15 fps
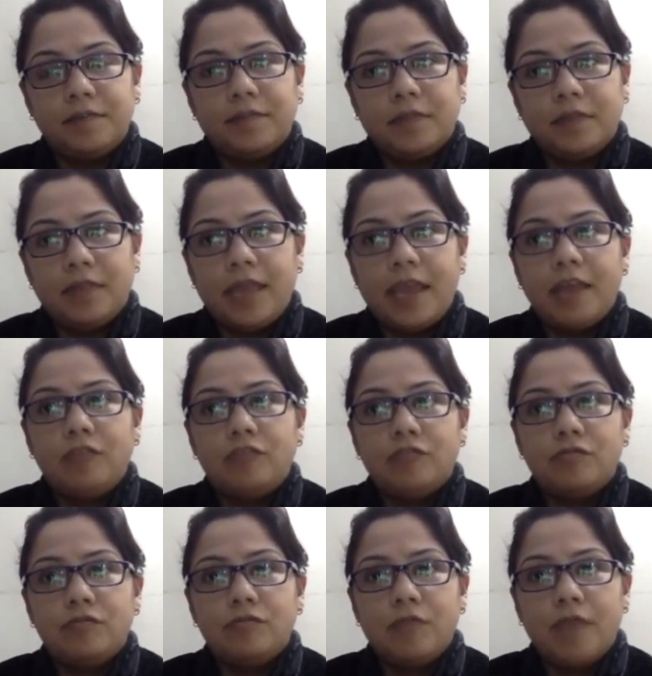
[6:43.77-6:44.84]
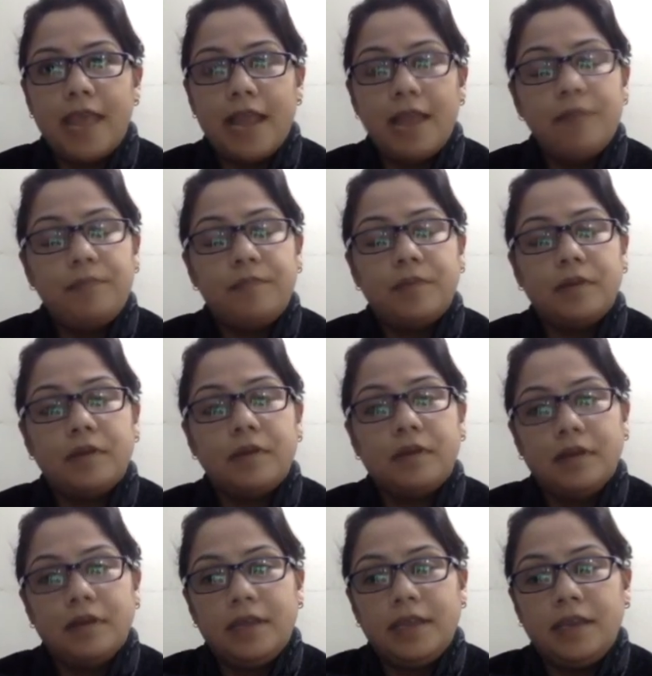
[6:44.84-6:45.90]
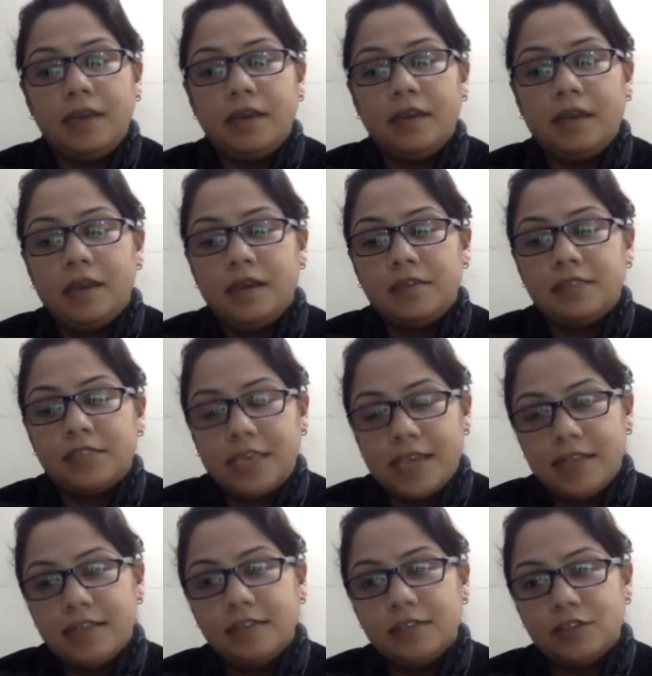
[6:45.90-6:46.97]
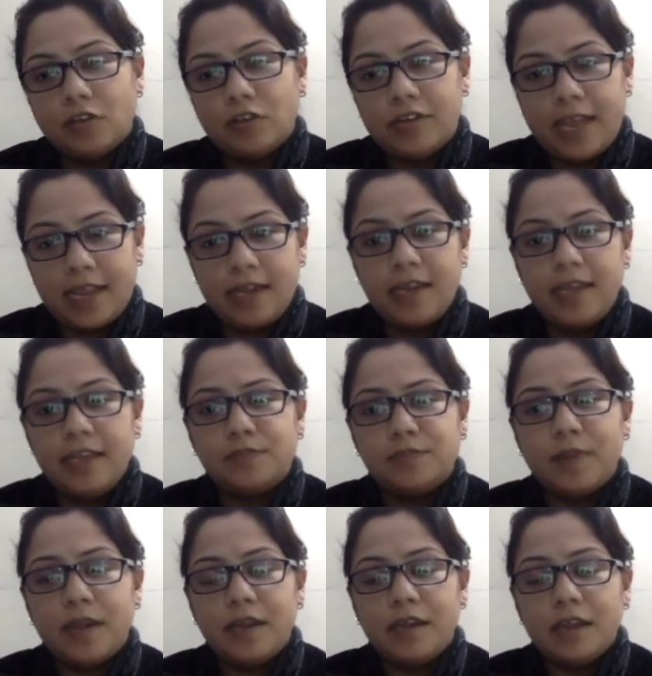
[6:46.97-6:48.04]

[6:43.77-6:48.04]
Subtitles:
there to help in skills or techniques, but